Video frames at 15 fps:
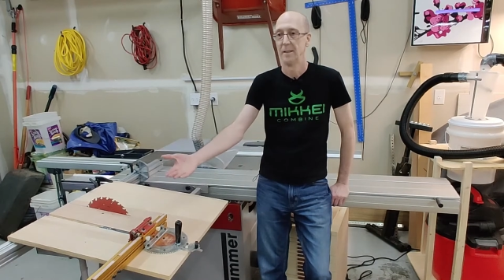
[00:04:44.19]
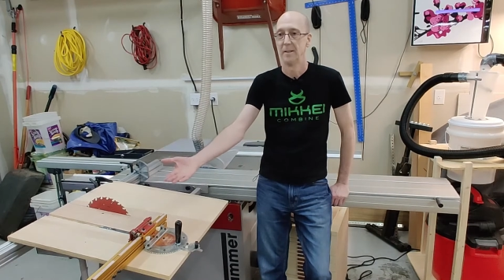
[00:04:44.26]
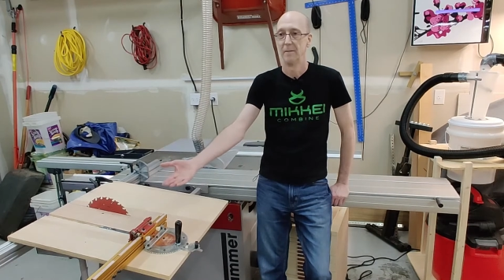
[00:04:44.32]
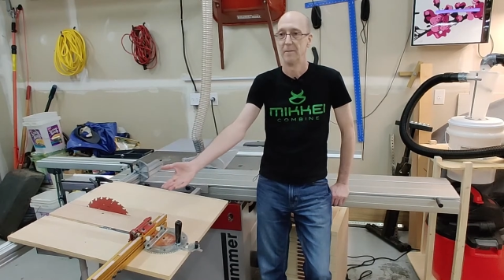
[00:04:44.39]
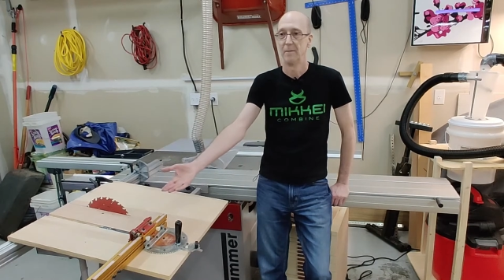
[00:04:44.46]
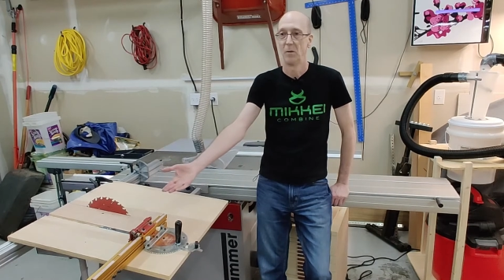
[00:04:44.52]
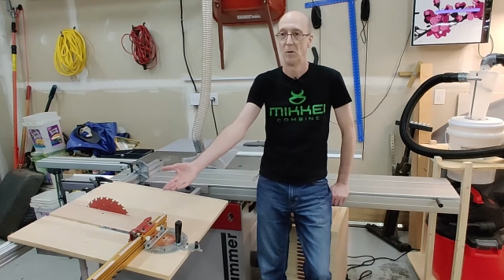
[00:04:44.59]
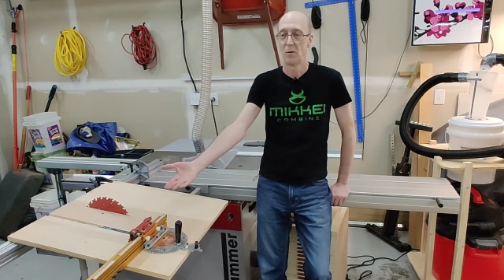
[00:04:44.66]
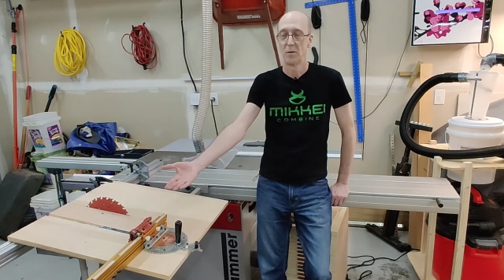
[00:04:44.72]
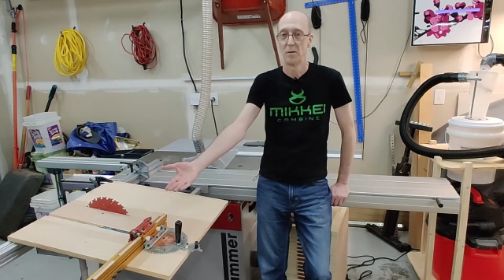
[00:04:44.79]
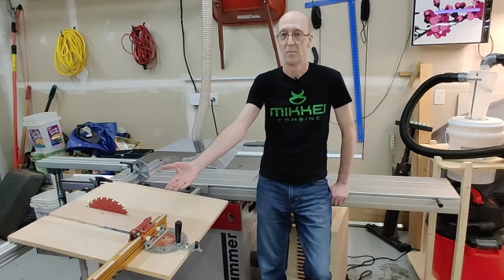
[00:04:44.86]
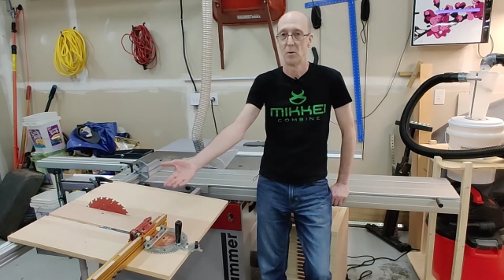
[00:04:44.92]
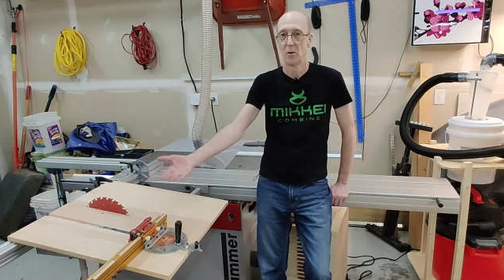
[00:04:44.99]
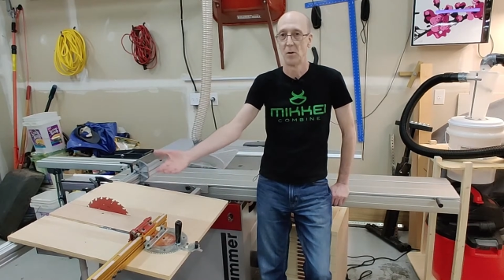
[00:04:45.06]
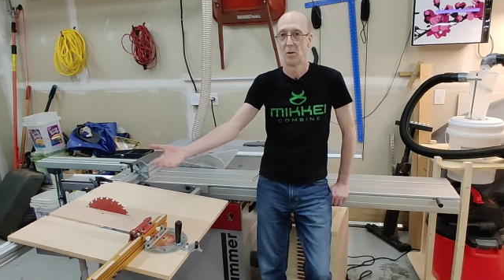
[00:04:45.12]
a four
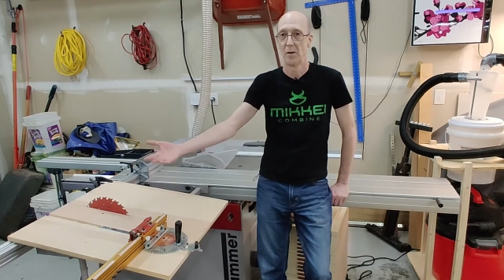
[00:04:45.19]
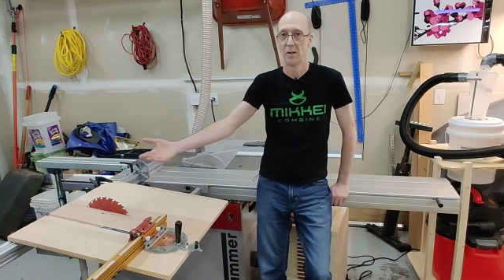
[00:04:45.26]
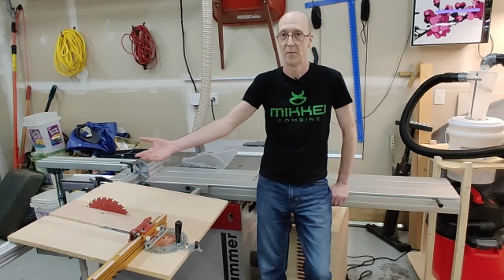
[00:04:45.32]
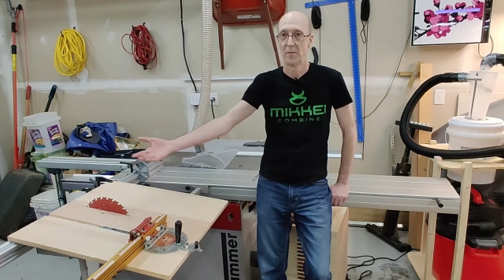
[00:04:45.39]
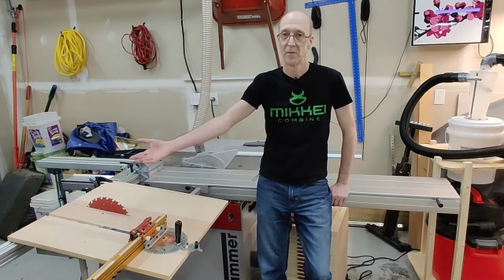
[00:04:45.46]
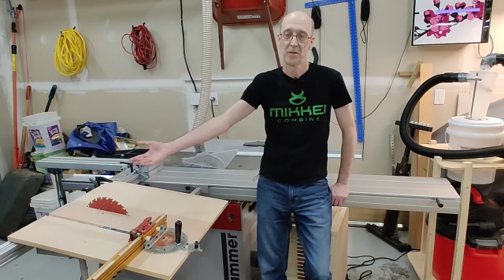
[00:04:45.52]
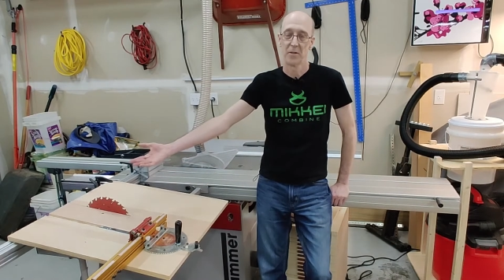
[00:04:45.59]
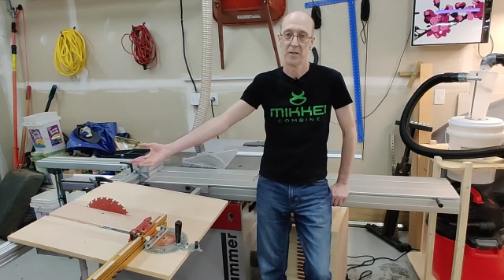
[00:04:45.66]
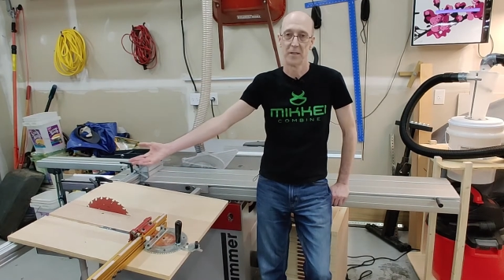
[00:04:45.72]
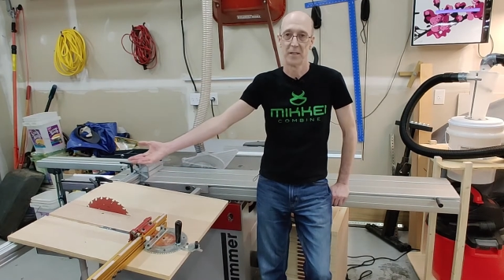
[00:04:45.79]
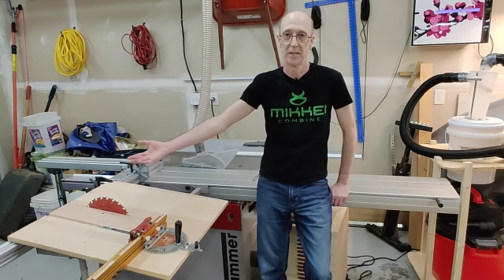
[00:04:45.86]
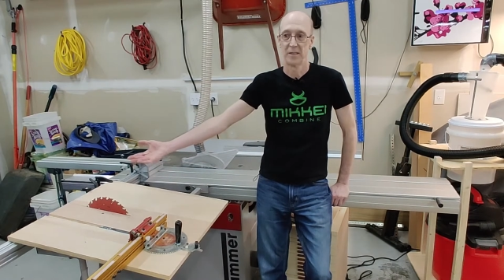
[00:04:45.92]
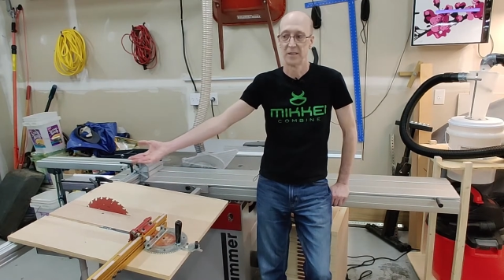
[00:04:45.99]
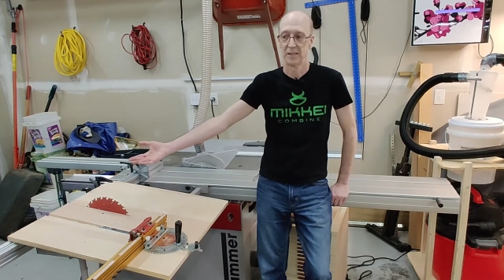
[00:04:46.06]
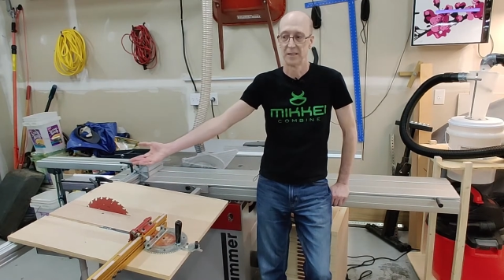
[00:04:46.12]
foot board that was 13
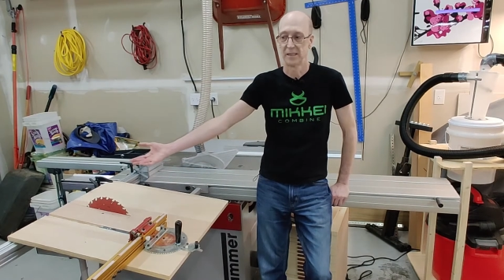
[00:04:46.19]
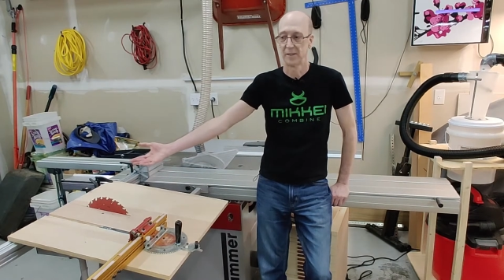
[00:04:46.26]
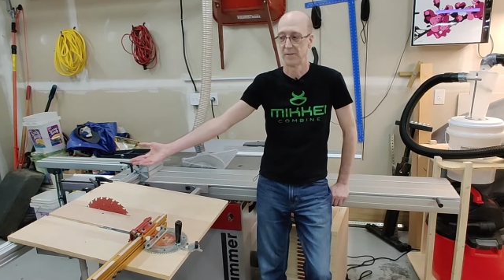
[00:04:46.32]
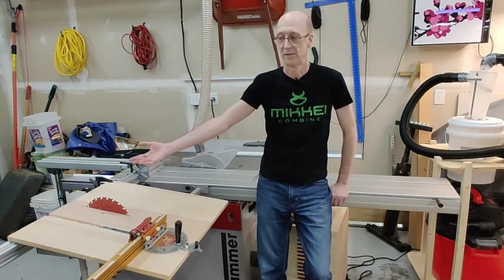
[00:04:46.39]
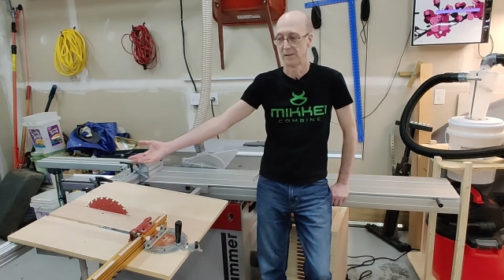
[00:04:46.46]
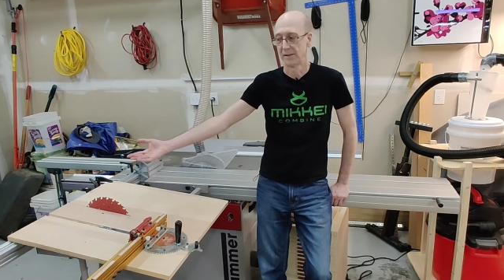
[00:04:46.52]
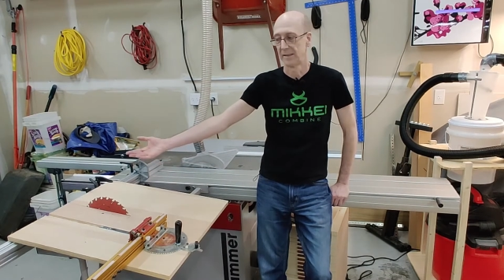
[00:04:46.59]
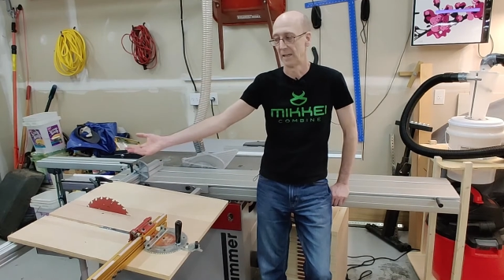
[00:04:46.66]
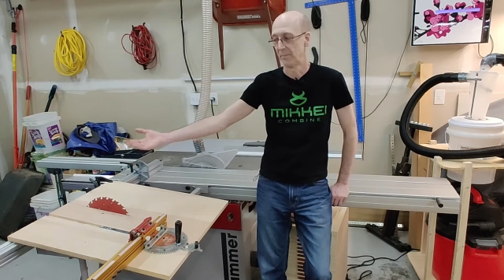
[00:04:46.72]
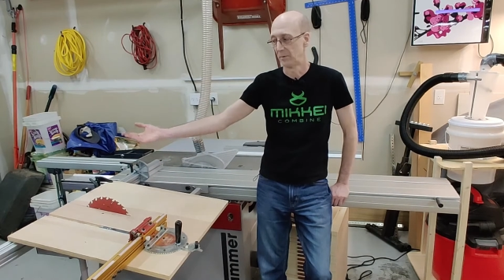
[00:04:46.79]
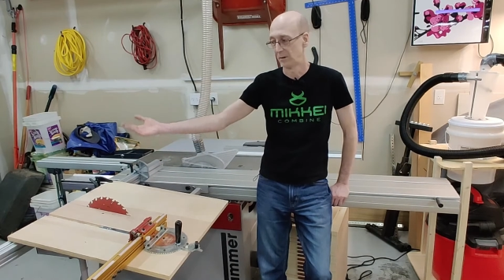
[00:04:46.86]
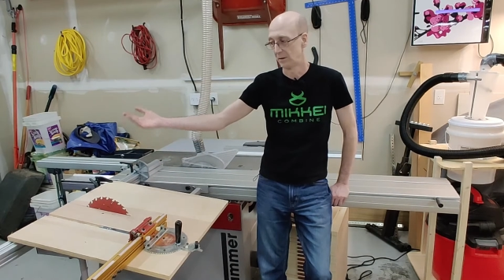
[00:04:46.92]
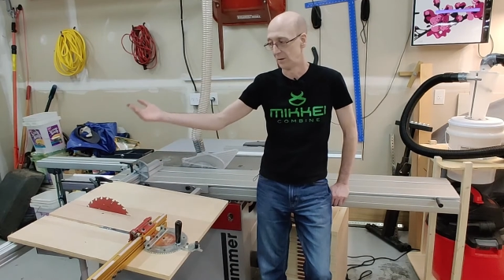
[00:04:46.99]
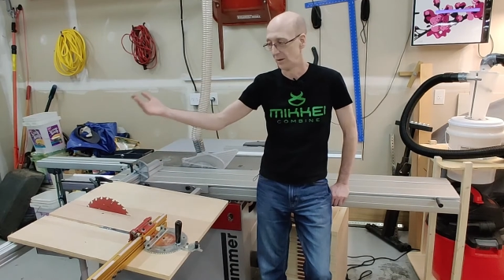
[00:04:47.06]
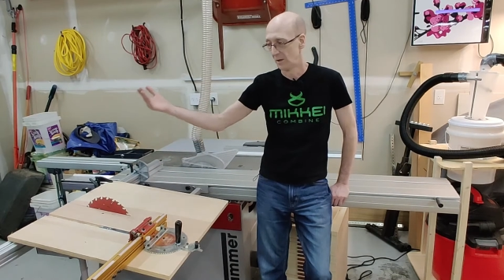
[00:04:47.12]
inches thick, for
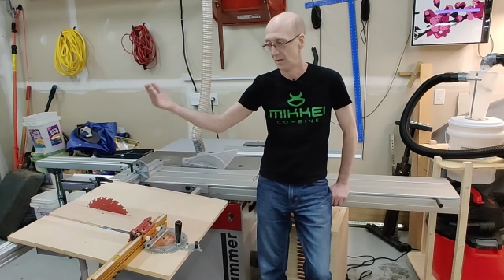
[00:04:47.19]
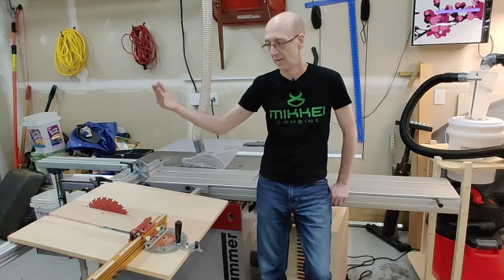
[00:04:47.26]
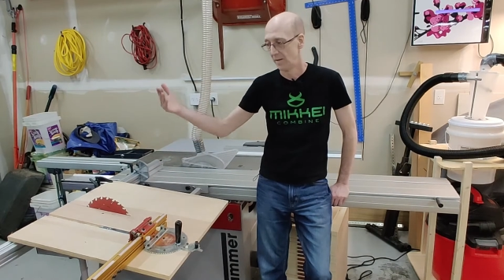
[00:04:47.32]
example.